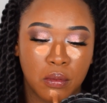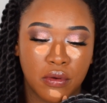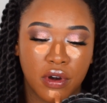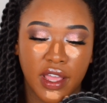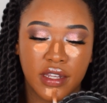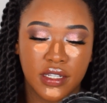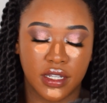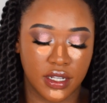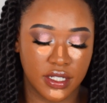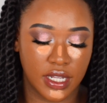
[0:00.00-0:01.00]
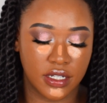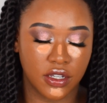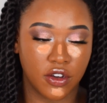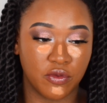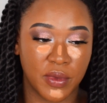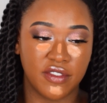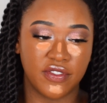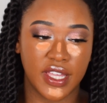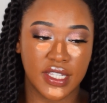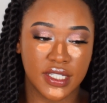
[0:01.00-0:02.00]
bright in the center of my
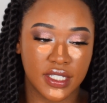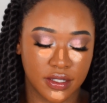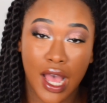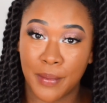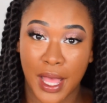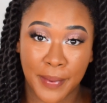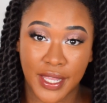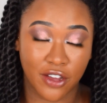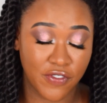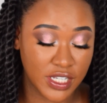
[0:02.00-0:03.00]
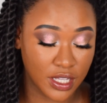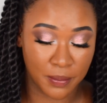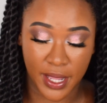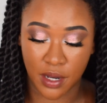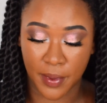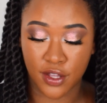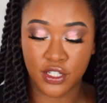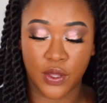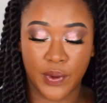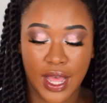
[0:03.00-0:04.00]
face. I'm happy, nothing to complain about.
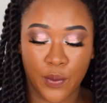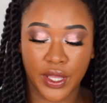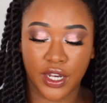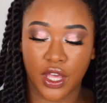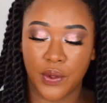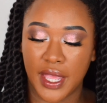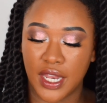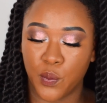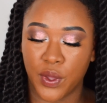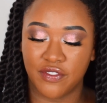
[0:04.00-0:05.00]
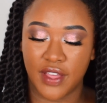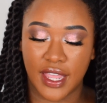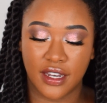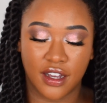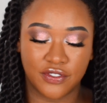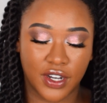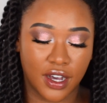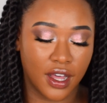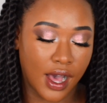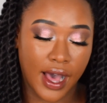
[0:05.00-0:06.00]
So now we're gonna go in with another
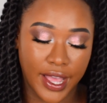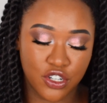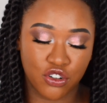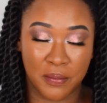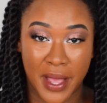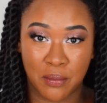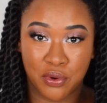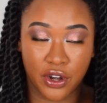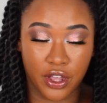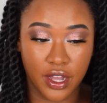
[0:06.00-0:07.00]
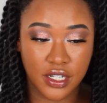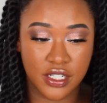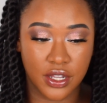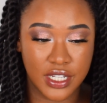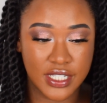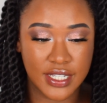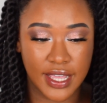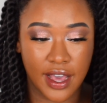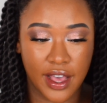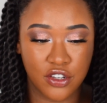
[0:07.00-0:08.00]
Hydra Matte product. So this is
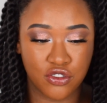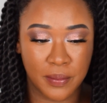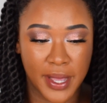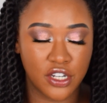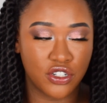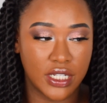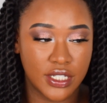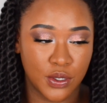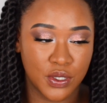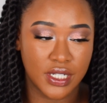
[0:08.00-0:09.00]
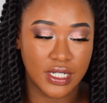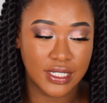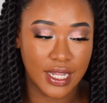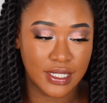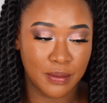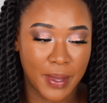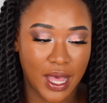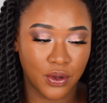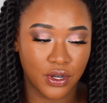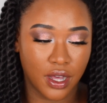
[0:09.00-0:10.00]
a Hydra Matte Translucent Setting
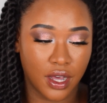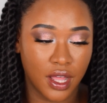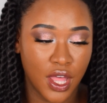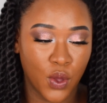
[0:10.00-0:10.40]
Powder